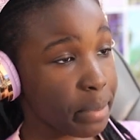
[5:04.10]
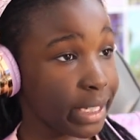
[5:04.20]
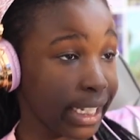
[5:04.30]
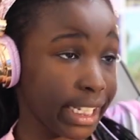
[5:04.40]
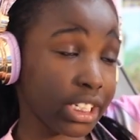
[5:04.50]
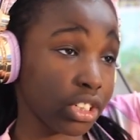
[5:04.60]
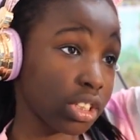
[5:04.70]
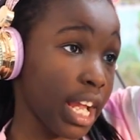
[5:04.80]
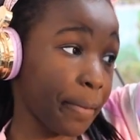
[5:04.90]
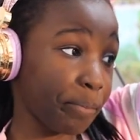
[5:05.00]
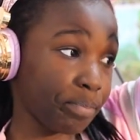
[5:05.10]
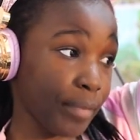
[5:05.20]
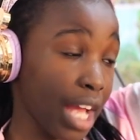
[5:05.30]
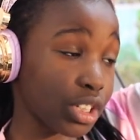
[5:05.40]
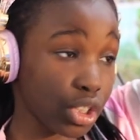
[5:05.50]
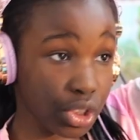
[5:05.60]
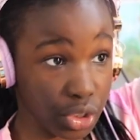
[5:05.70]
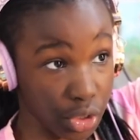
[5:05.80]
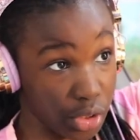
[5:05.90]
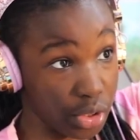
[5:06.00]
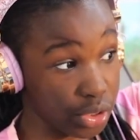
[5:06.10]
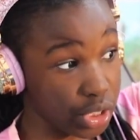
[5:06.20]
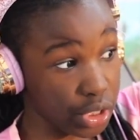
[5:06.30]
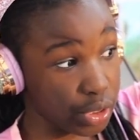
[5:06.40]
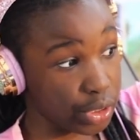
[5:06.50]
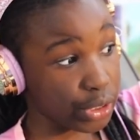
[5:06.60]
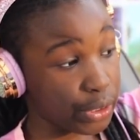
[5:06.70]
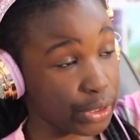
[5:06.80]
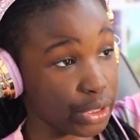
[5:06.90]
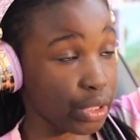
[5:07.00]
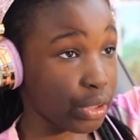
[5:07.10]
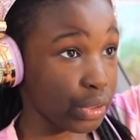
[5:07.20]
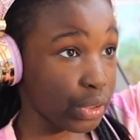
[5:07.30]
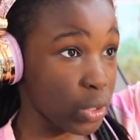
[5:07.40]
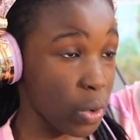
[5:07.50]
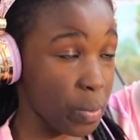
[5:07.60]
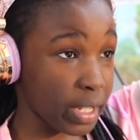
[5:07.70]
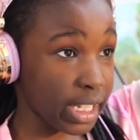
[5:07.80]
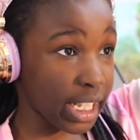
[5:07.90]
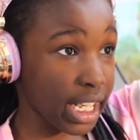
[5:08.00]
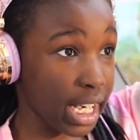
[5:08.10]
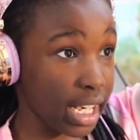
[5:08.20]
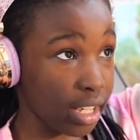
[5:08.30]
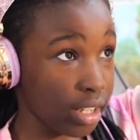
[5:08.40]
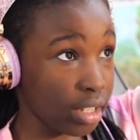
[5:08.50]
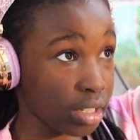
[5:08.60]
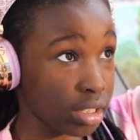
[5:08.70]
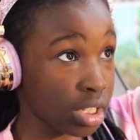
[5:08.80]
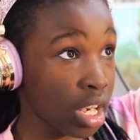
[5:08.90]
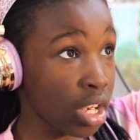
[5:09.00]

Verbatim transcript: please just like scoot, scoot, scoot, scoot. Nobody cares.